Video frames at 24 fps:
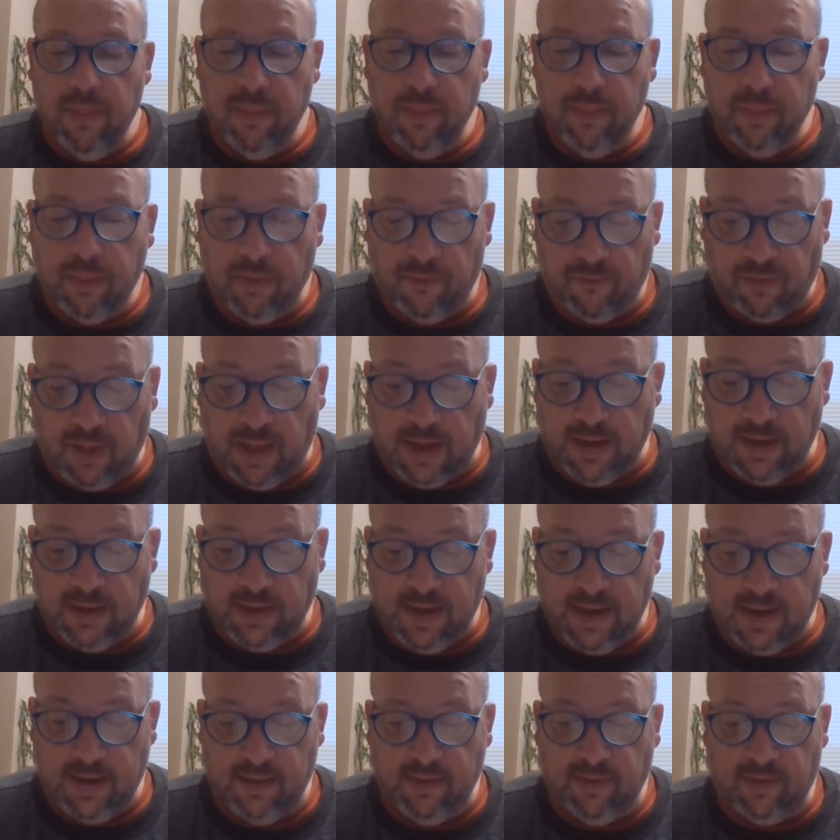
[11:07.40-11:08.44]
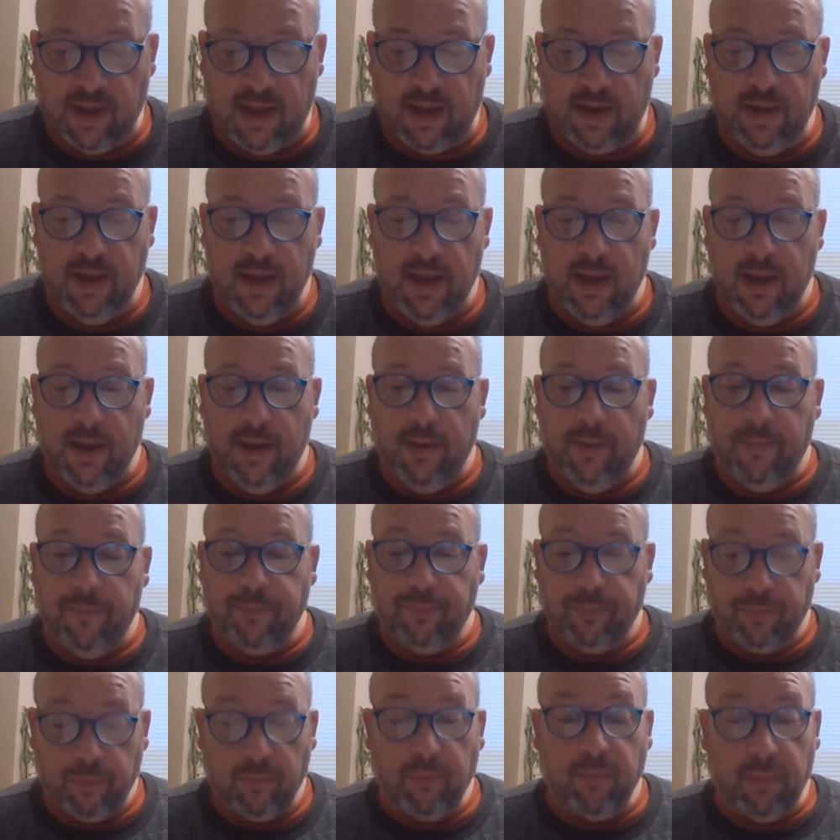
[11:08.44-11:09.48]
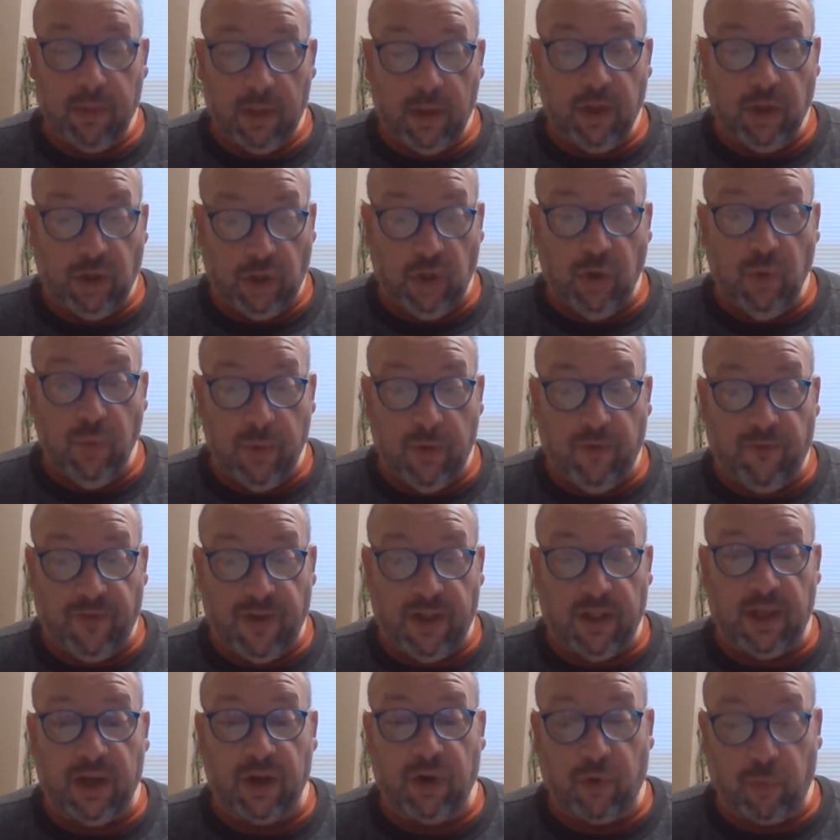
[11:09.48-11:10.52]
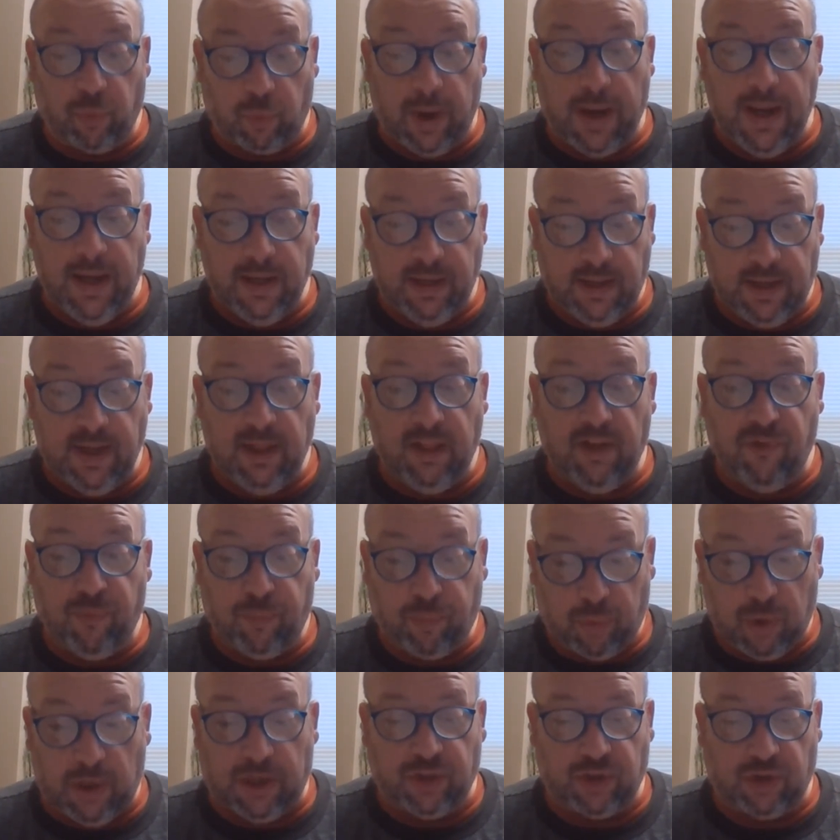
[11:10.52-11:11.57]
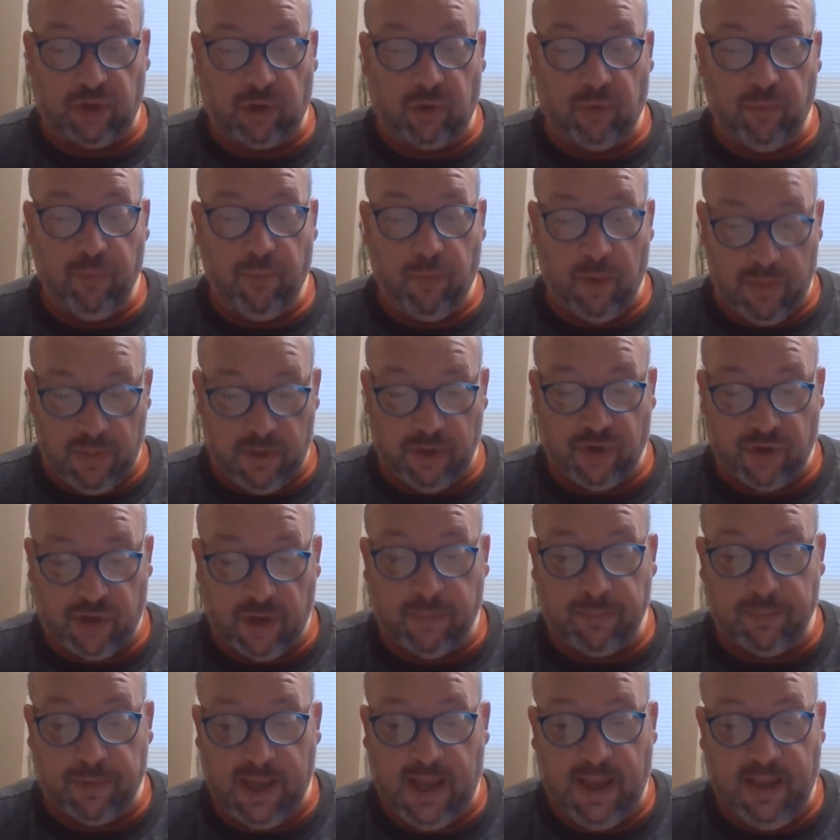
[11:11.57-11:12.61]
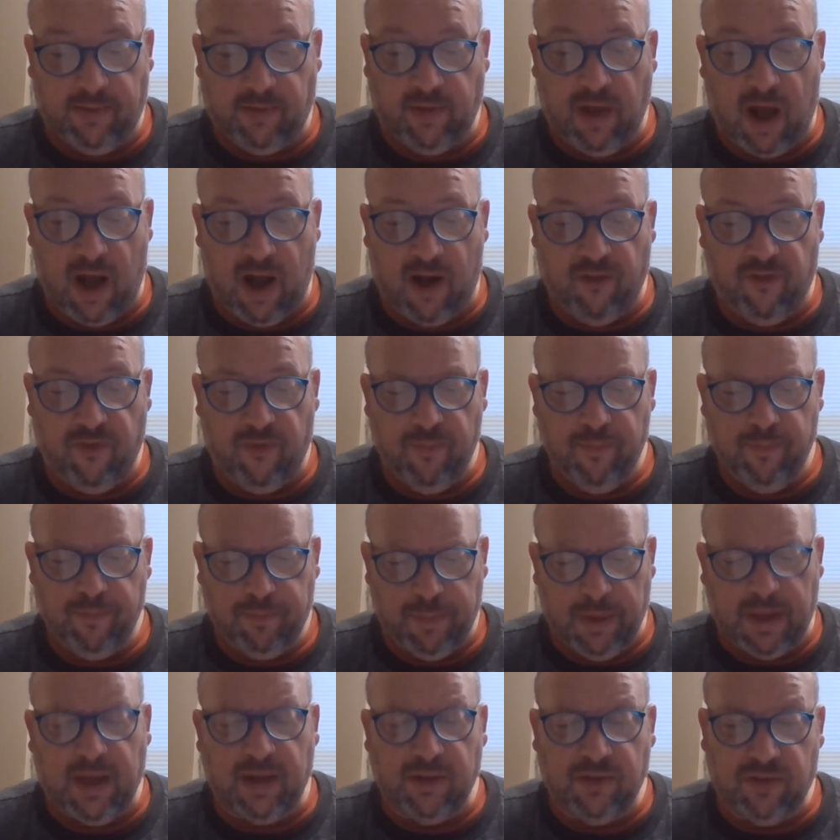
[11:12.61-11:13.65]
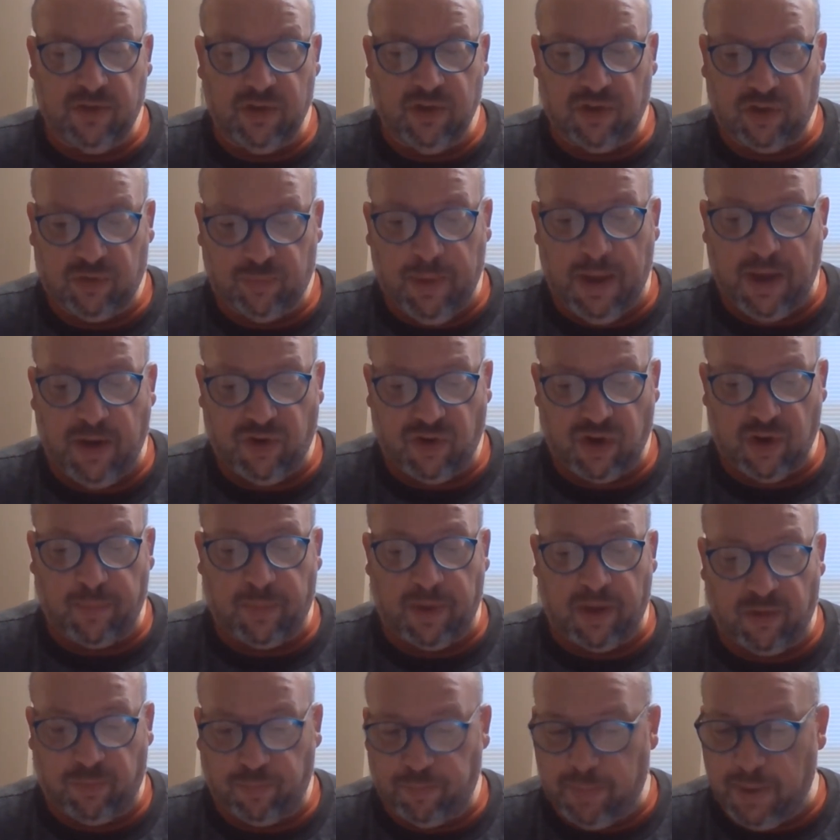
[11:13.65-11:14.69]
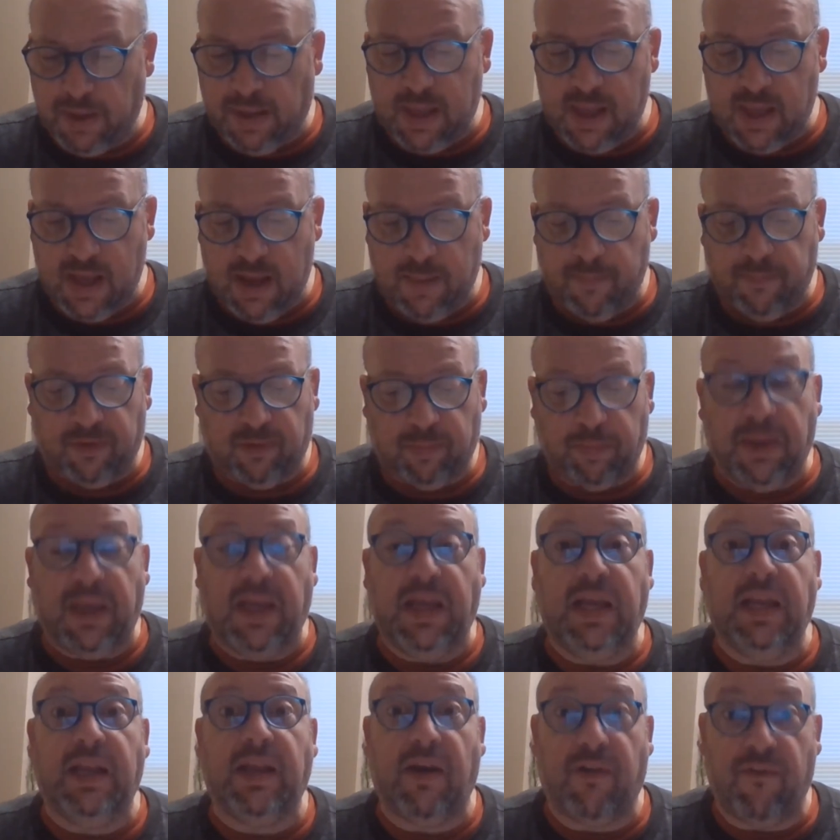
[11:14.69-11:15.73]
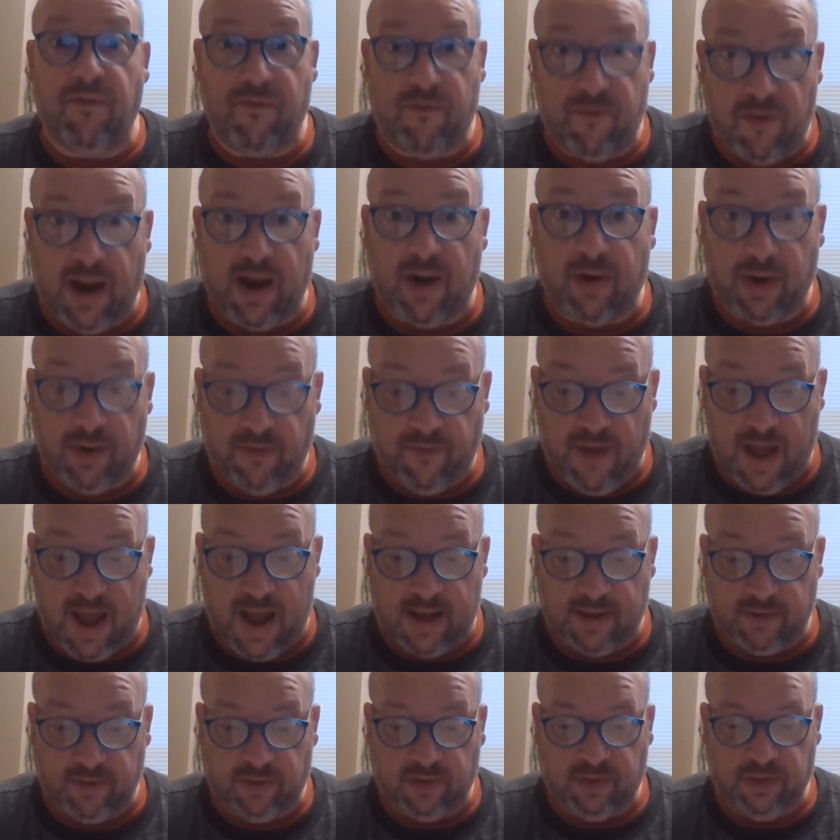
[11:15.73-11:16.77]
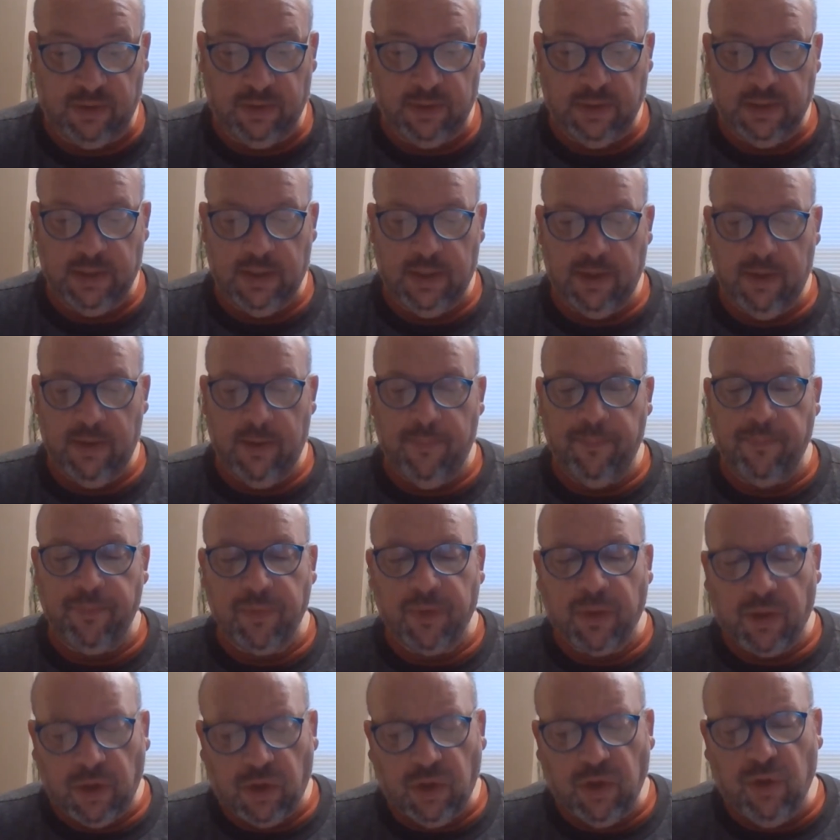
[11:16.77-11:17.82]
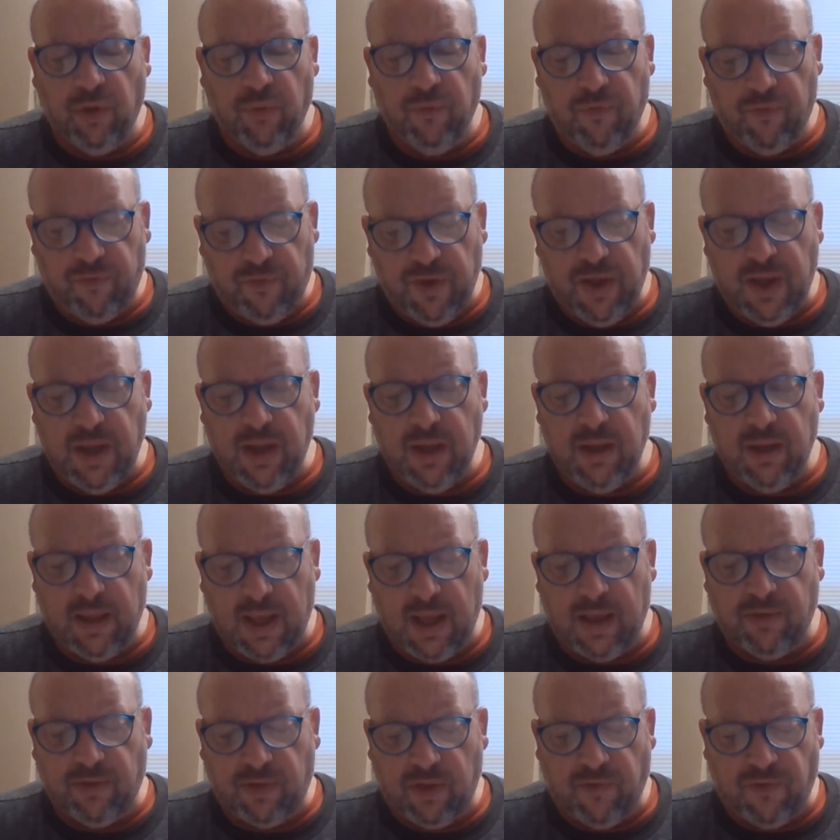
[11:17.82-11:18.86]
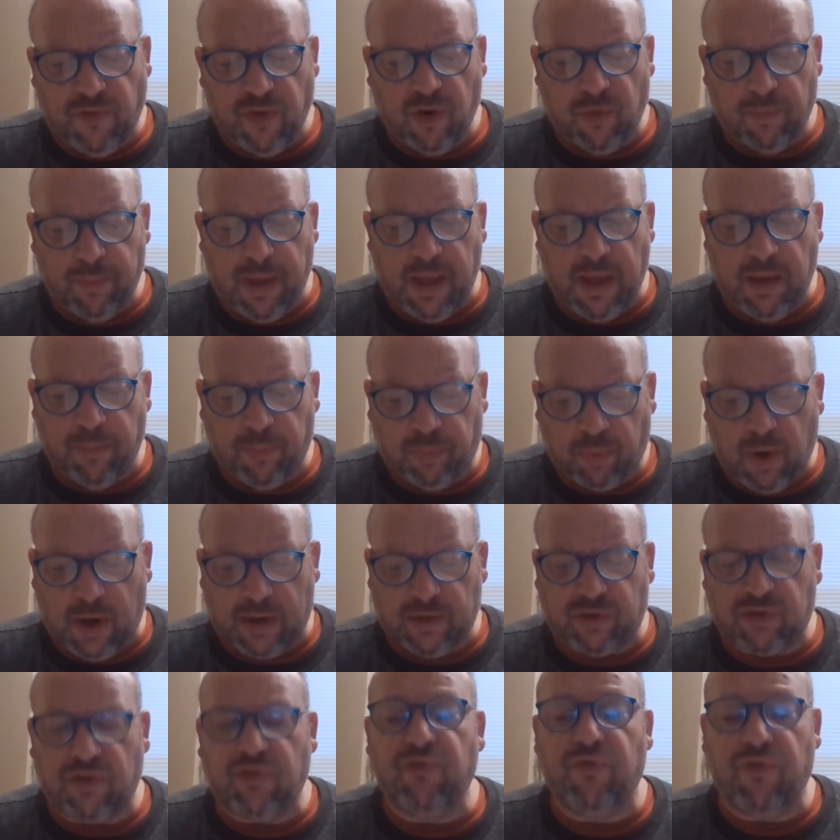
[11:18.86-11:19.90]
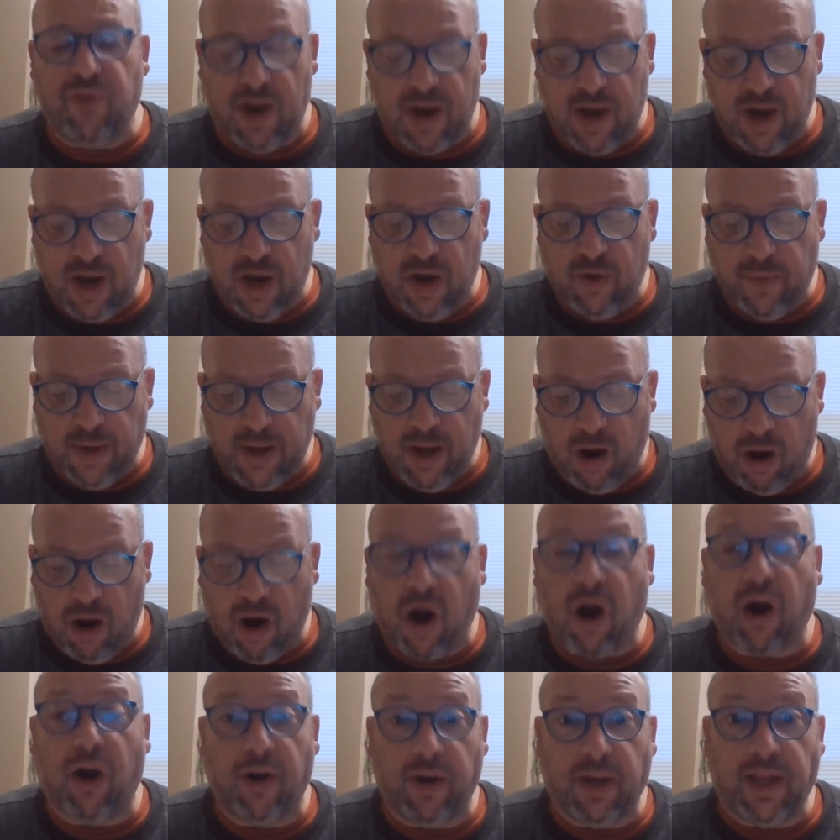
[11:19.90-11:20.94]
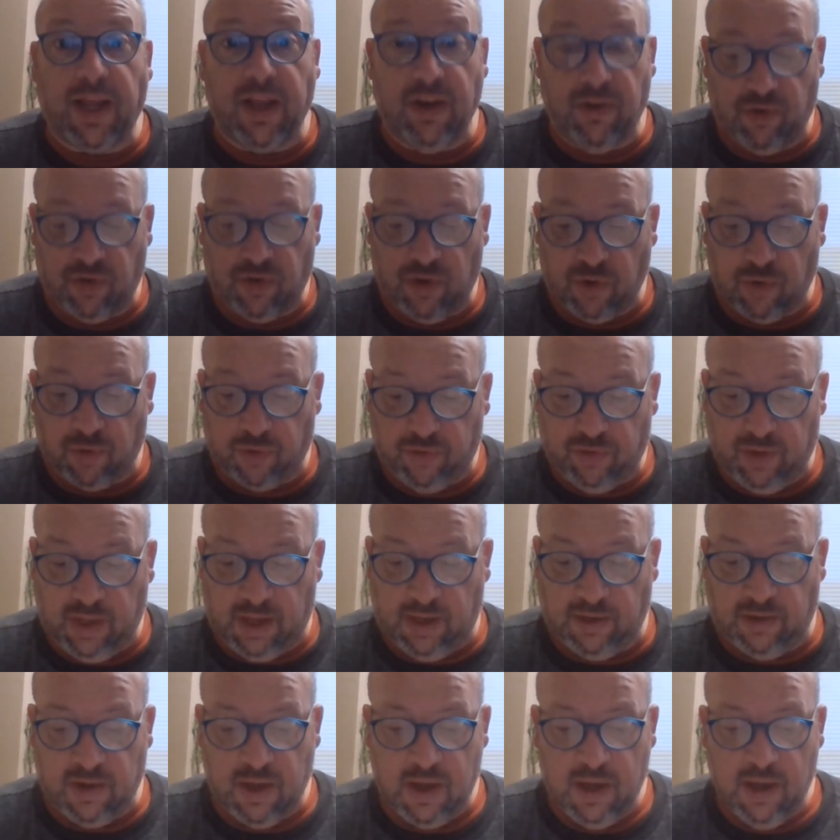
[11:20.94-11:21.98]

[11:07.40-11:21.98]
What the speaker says: The flight attendant said, "You will feel a great deal of pressure when the ship takes off because the spaceship is picking up speed very fast. You'll feel as if you're being pressed very hard into your seat.